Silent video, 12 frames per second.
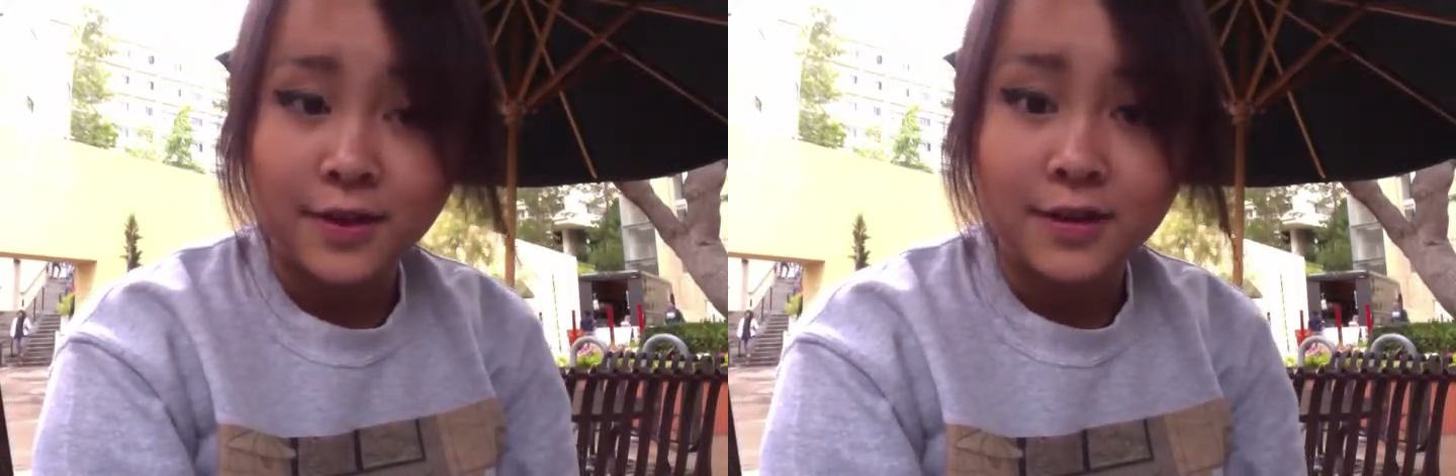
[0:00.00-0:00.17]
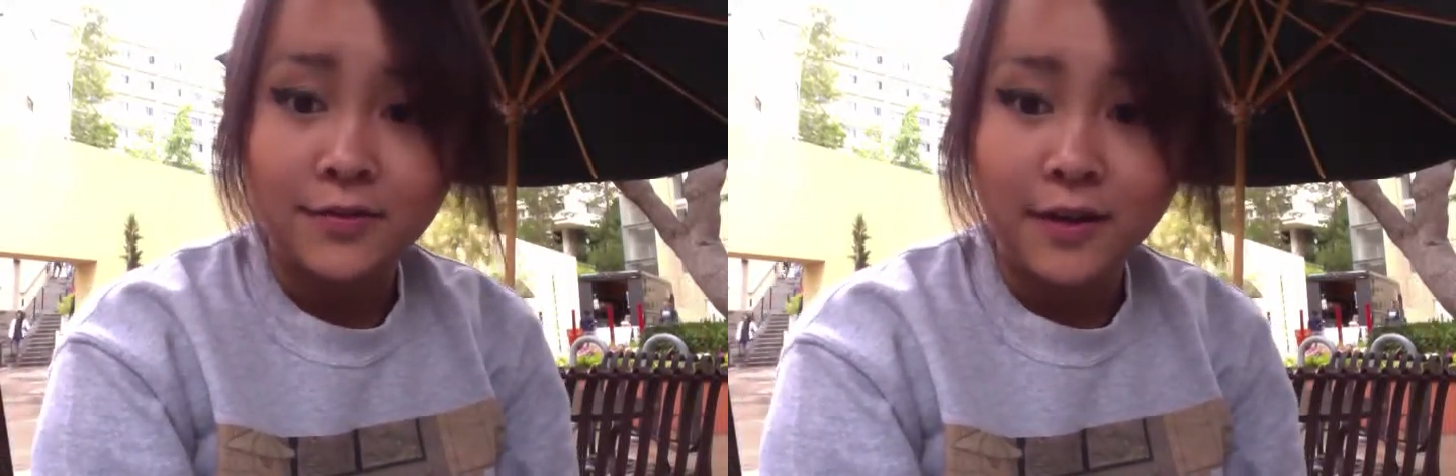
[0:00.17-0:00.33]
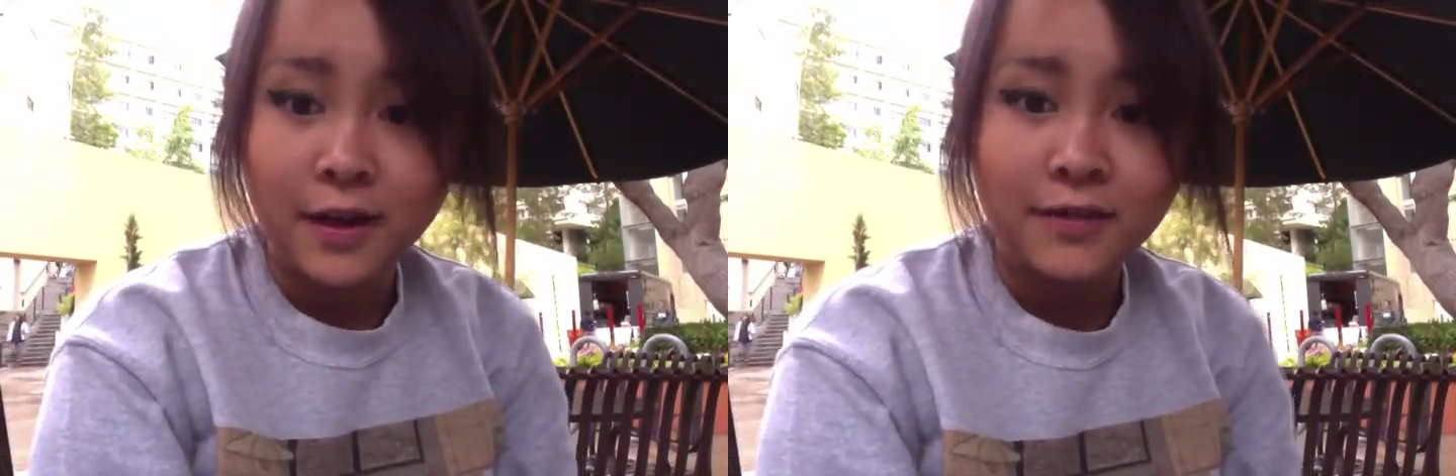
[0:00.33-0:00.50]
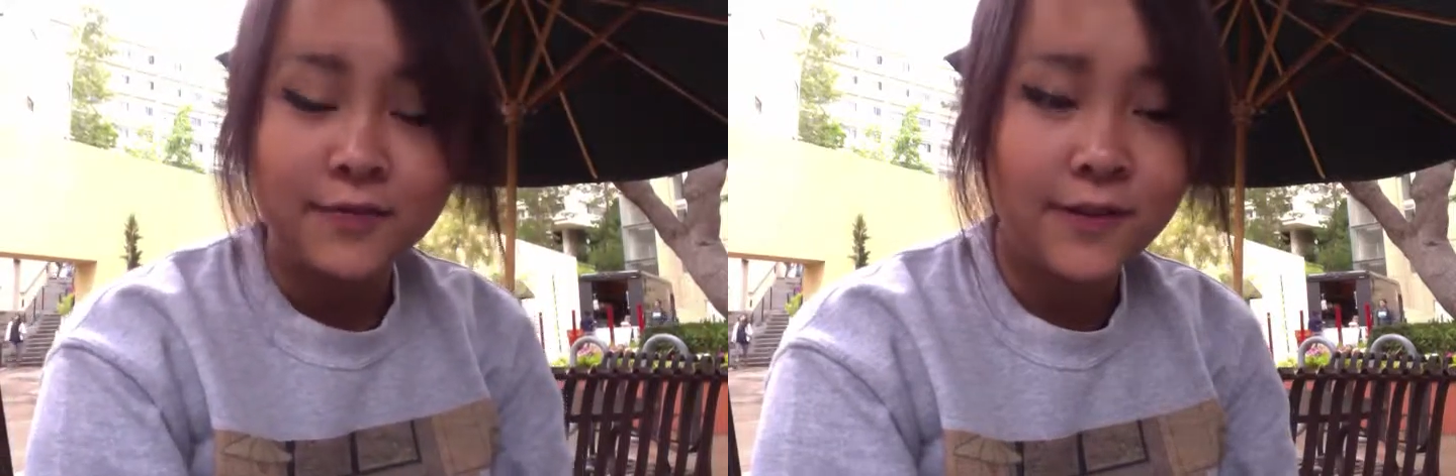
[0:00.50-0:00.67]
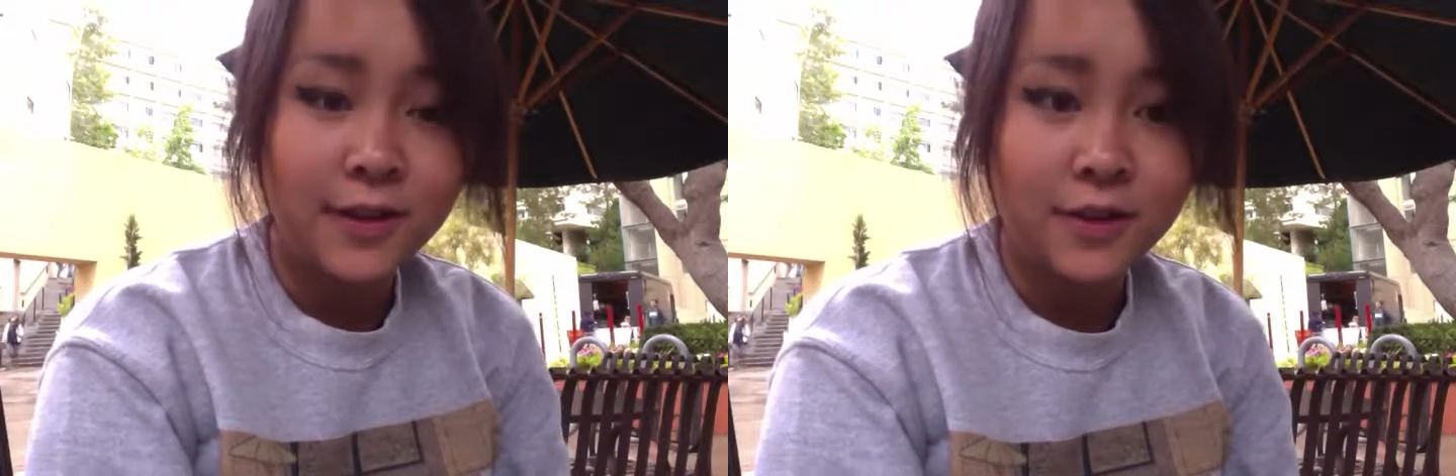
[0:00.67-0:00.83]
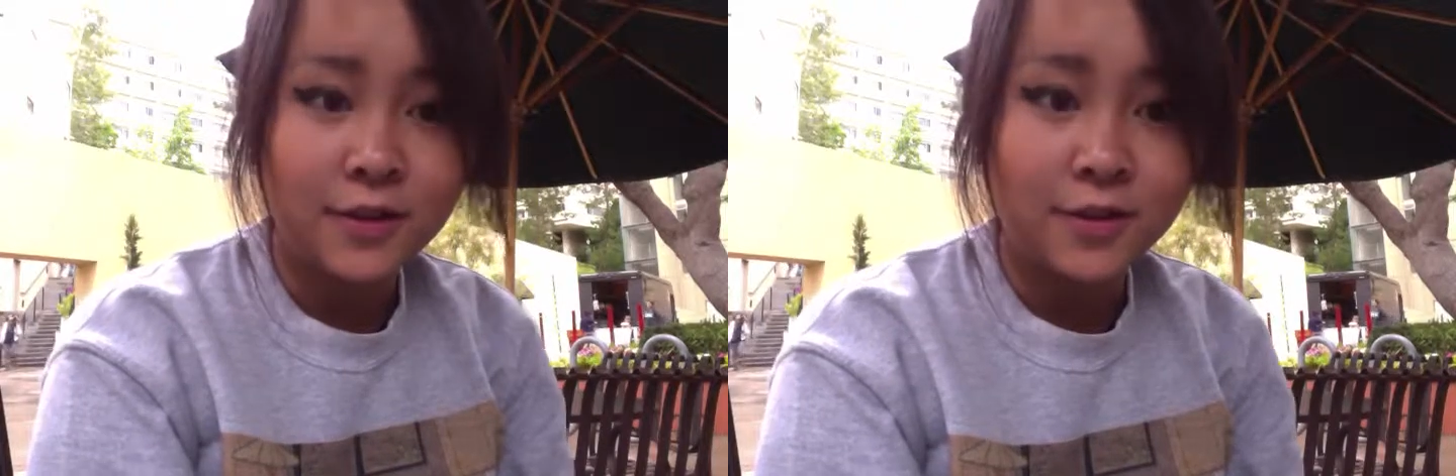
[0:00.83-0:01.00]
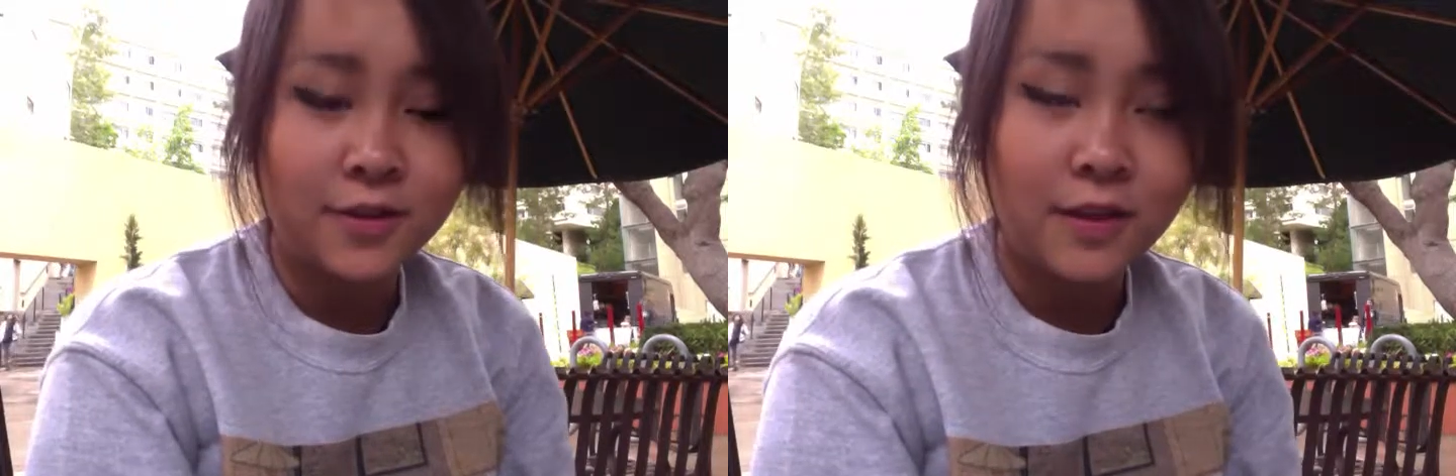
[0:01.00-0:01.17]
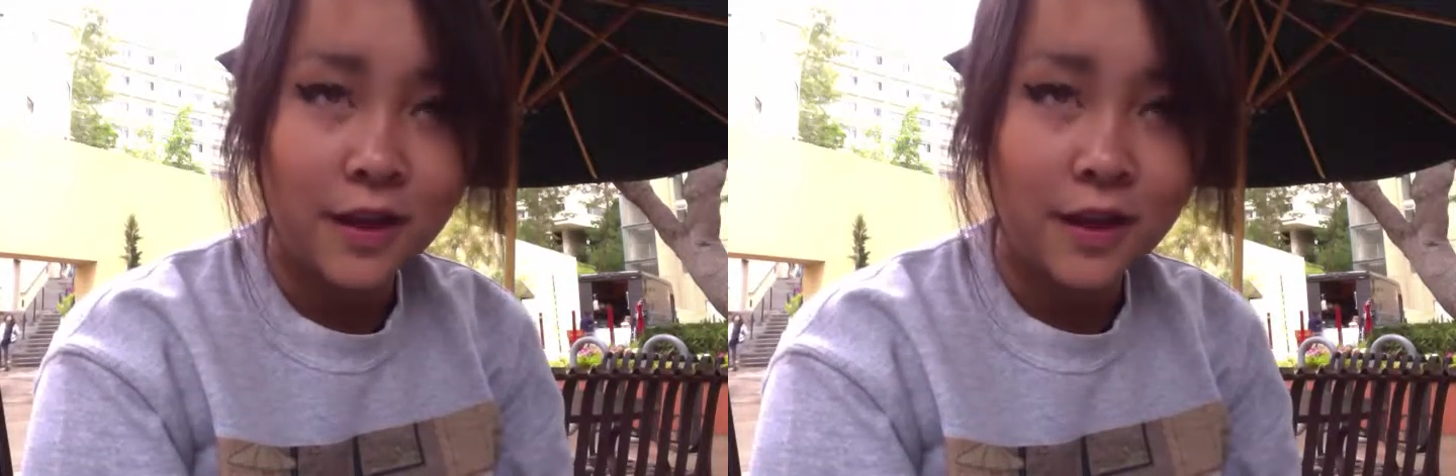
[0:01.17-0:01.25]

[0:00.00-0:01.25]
defined figures